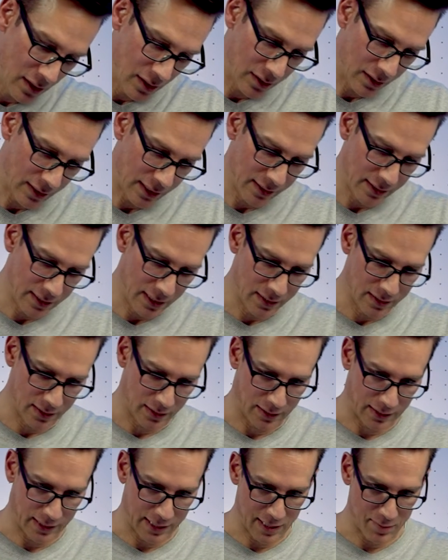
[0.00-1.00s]
does tend to
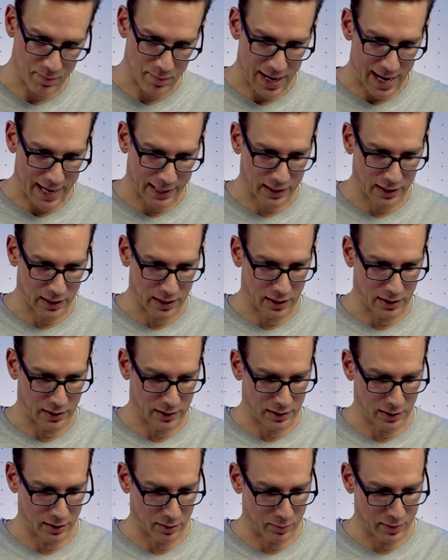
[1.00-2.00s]
lean back a
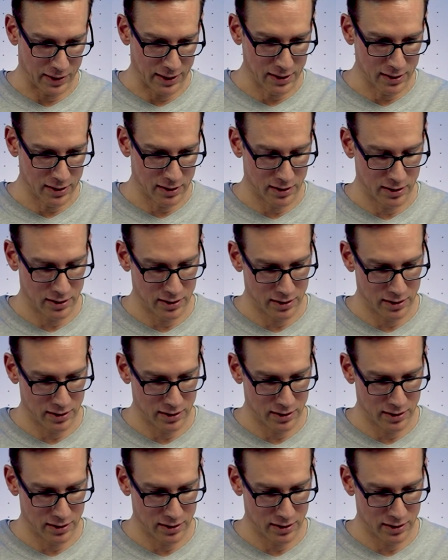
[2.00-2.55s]
little bit.